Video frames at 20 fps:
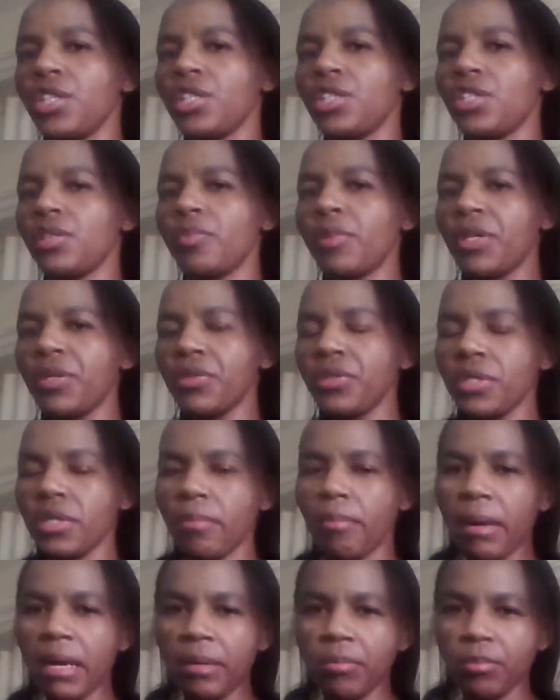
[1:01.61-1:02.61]
it's because the
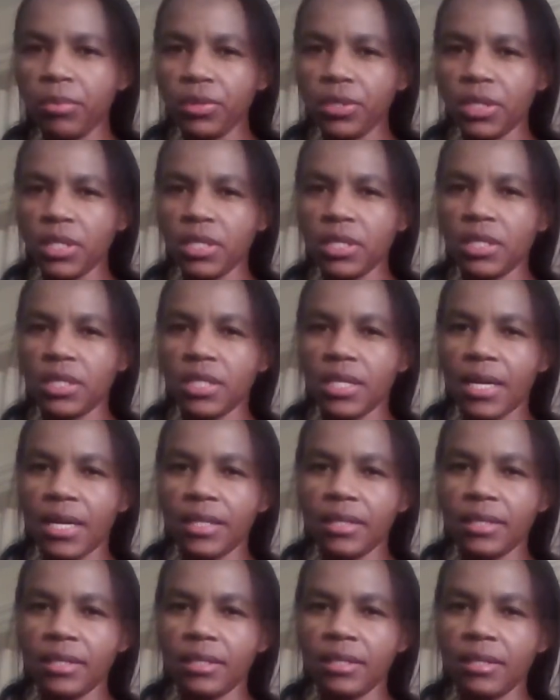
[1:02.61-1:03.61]
Bible says
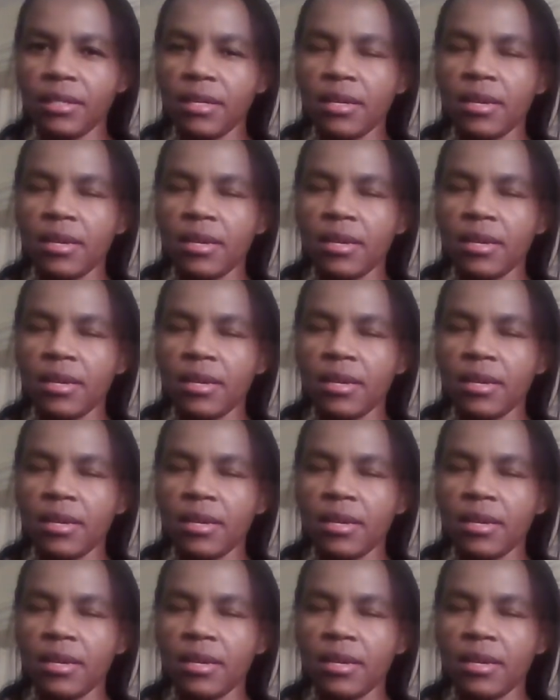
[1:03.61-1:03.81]
that.